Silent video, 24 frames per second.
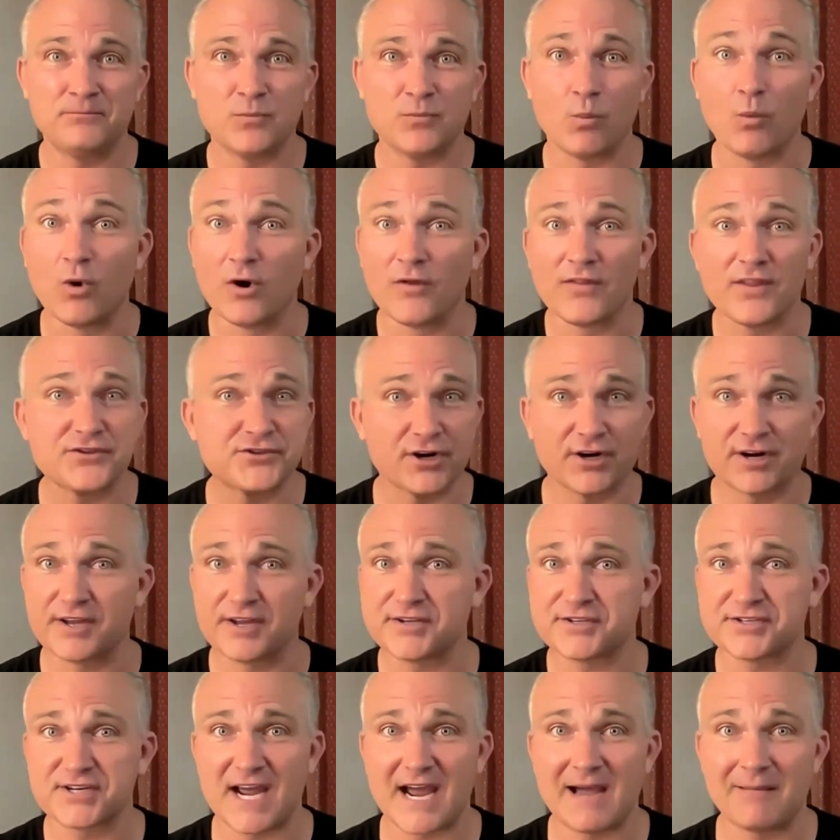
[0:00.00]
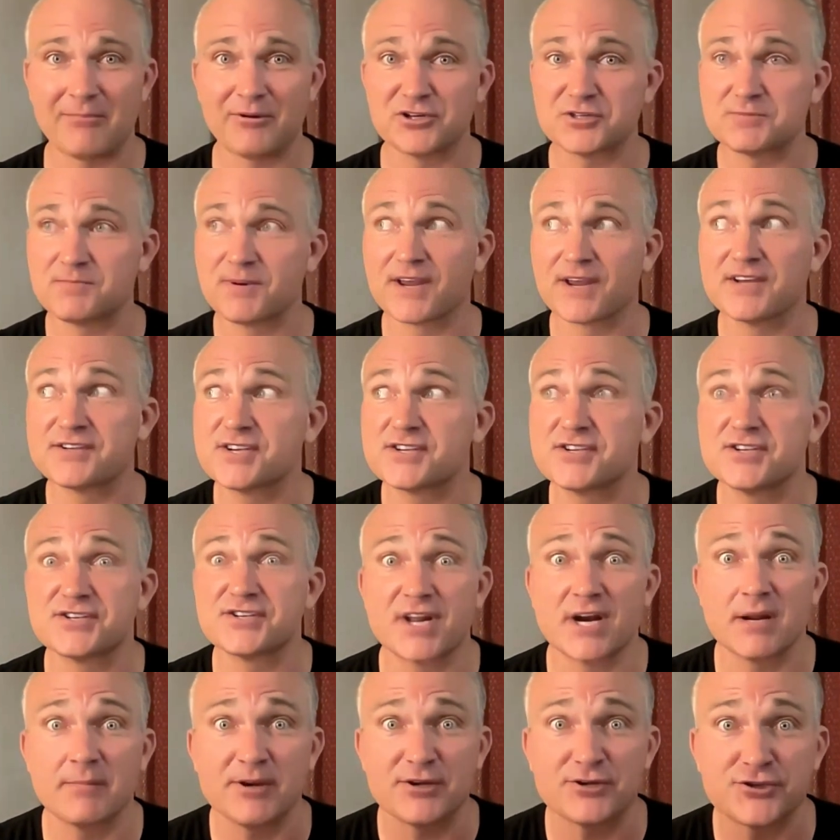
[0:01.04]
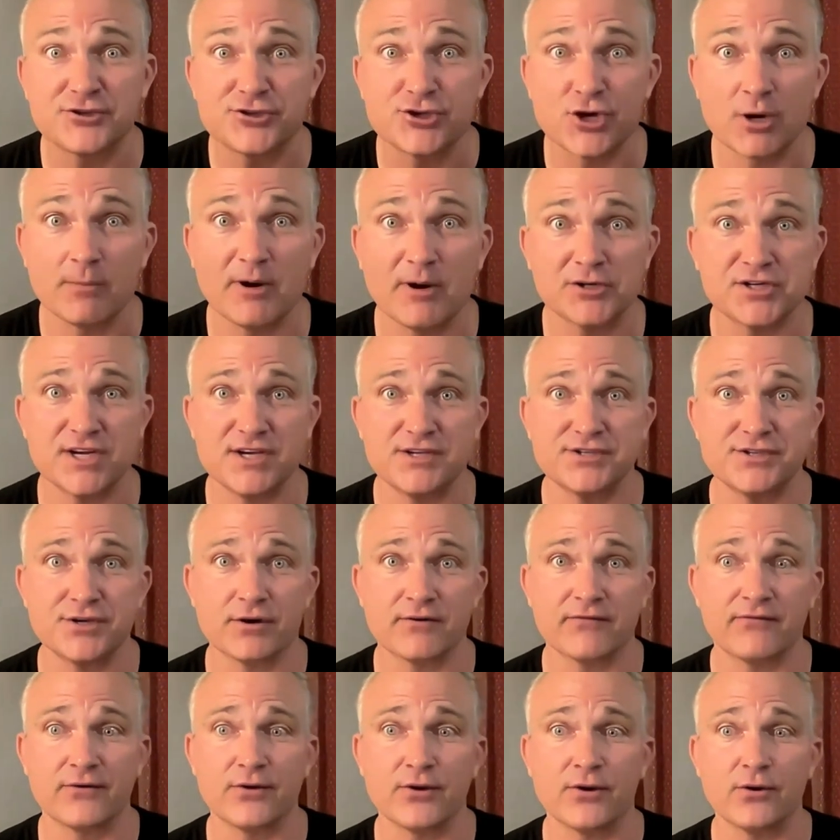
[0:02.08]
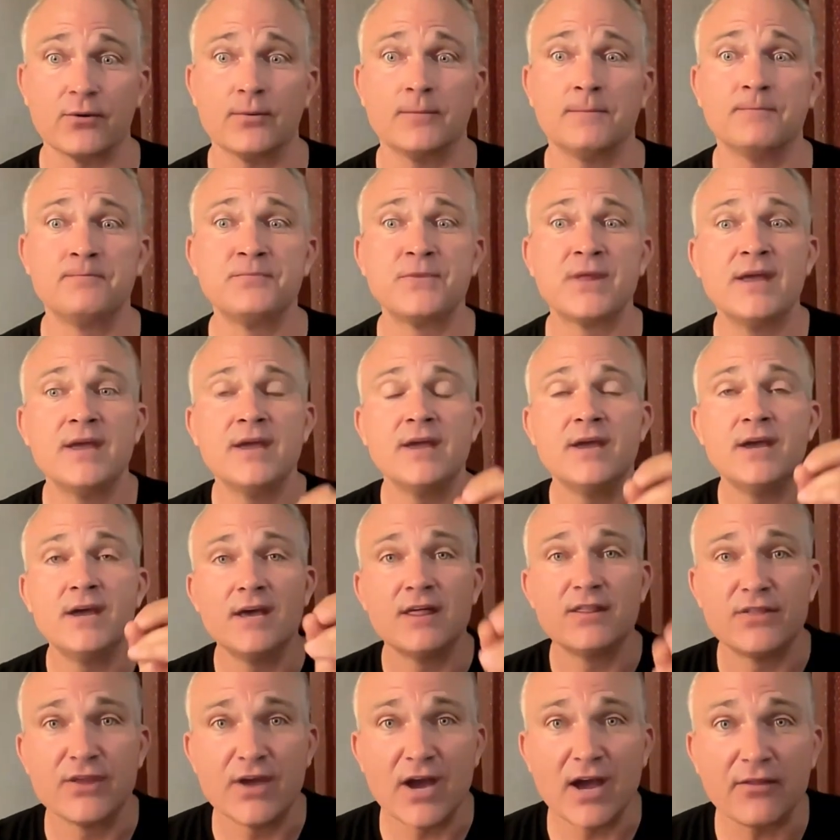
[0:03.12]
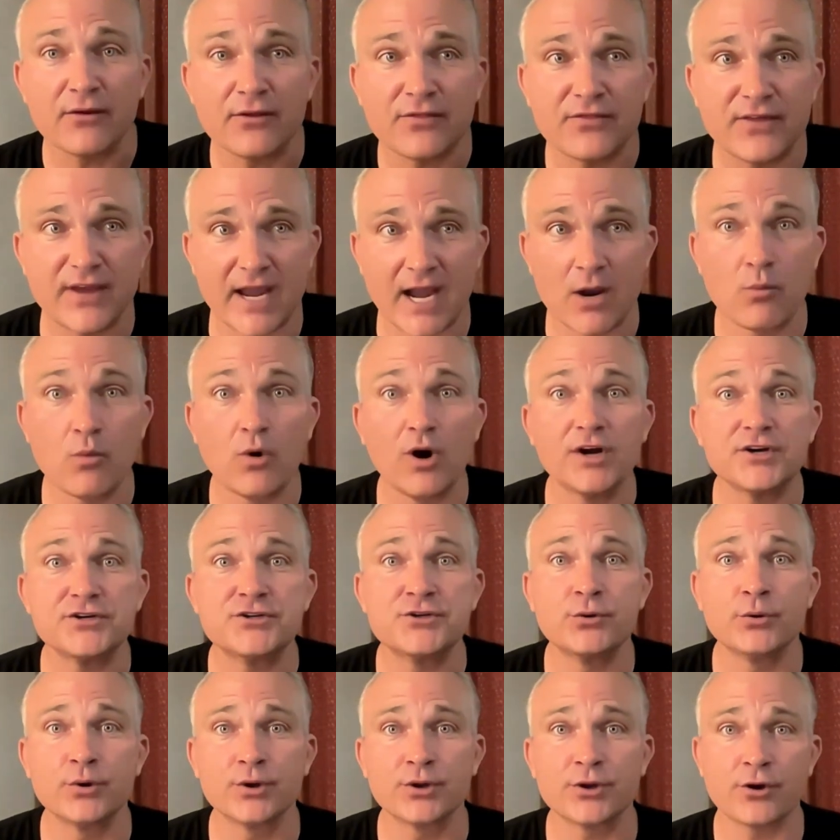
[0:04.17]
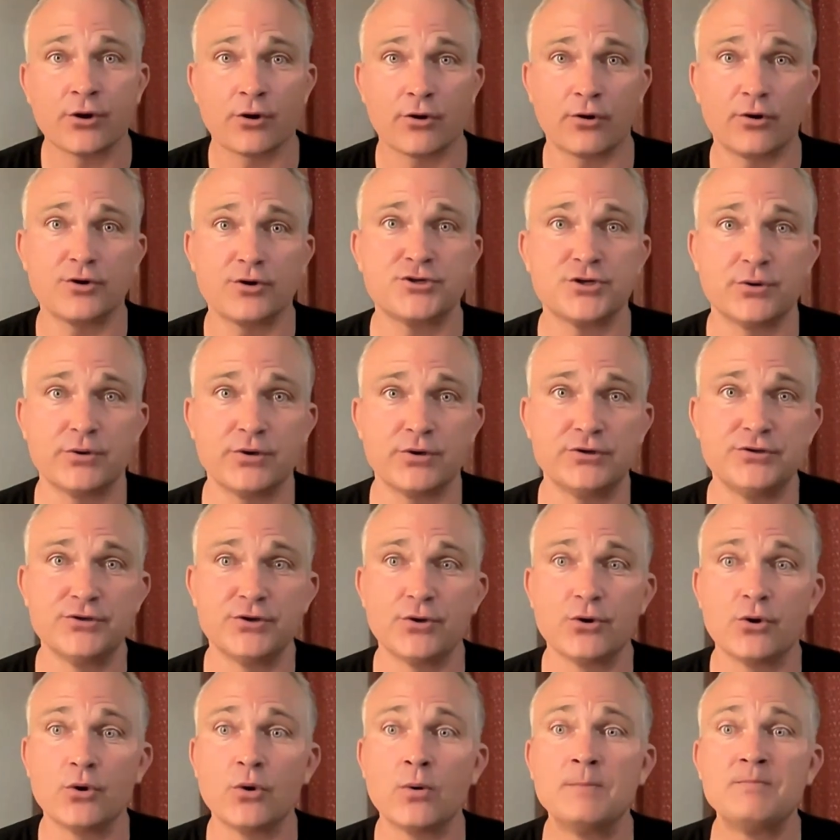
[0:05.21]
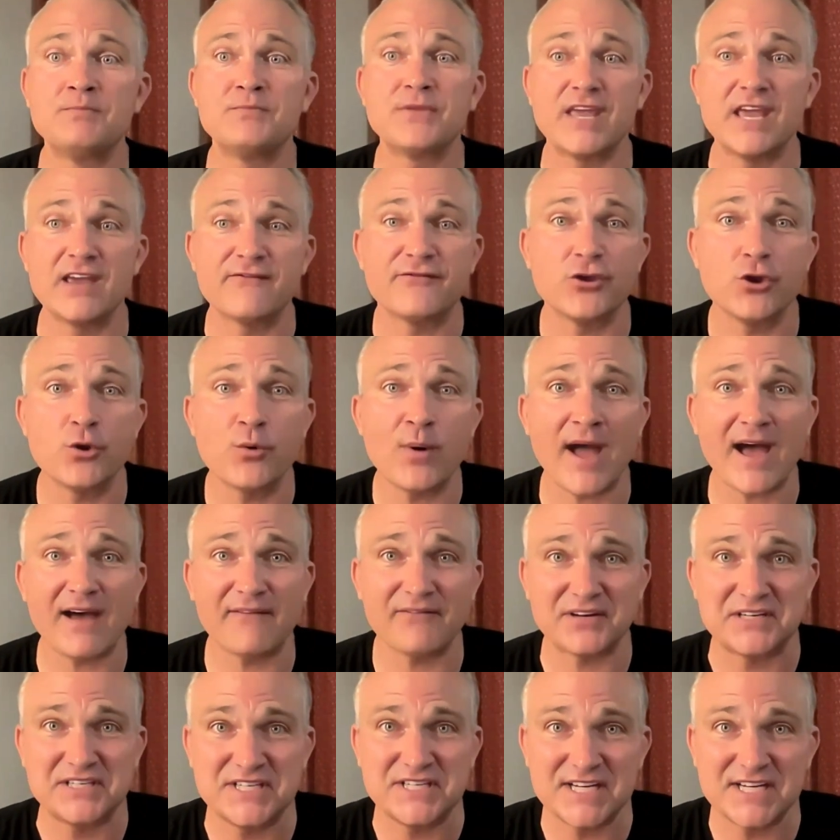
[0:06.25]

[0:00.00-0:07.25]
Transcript: one that's already established, because this is going to be so much easier for you. The other thing I want to encourage you to do, if you have a